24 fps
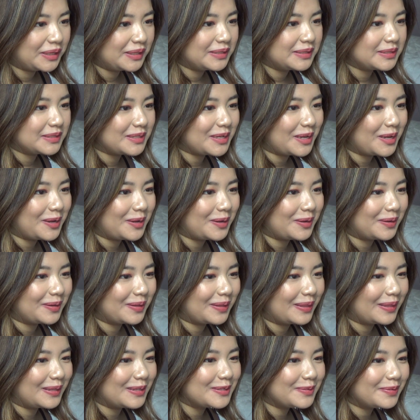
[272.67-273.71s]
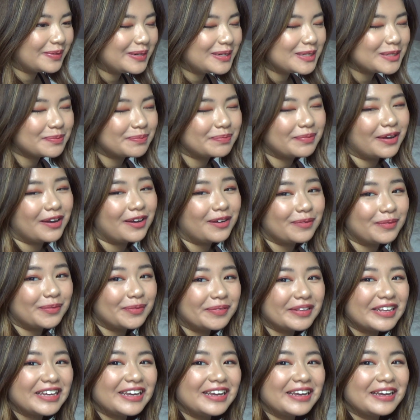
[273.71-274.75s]
So this one is
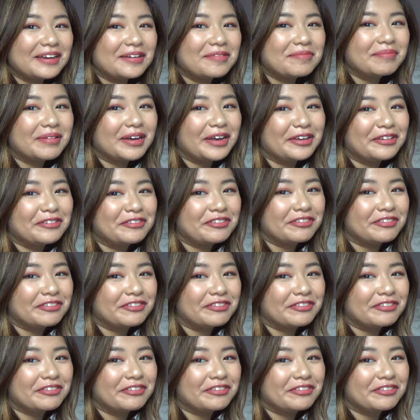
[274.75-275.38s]
probably my